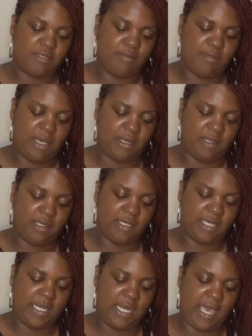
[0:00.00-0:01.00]
some better
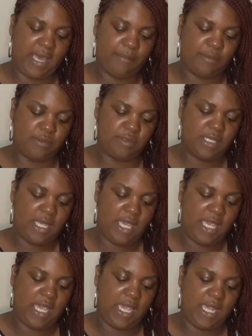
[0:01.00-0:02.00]
looking apples,
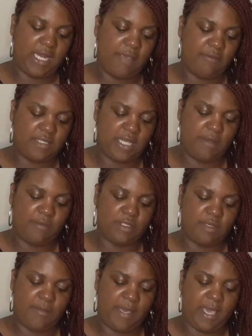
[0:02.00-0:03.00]
and they was able
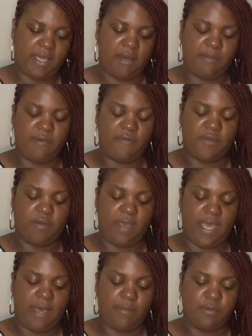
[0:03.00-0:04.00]
to bag up a few
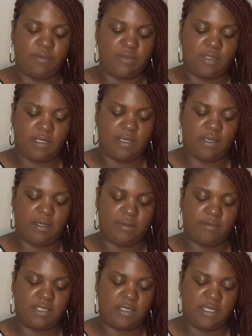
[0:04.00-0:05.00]
apples
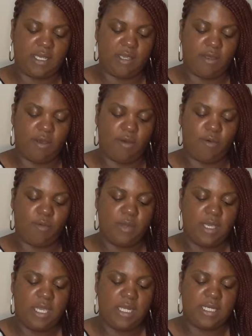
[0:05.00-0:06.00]
to take
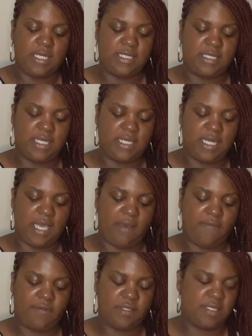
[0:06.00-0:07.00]
home. They sit
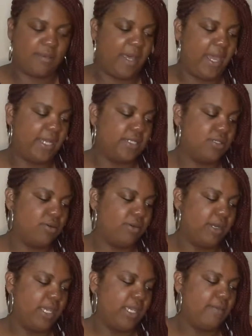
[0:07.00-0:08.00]
down for some ice
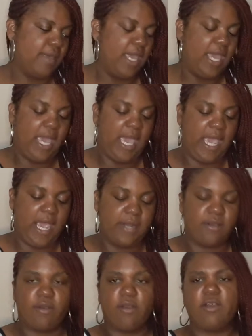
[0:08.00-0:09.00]
cream, and
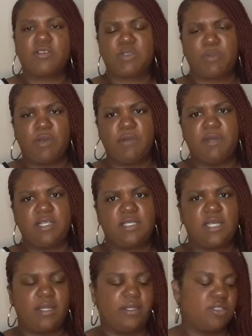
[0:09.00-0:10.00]
the girls was pretty much
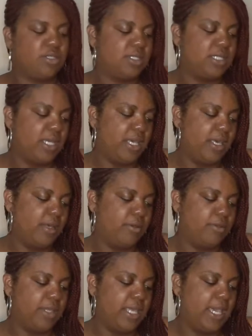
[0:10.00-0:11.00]
telling
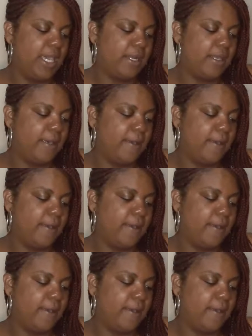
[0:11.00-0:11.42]
Giselle that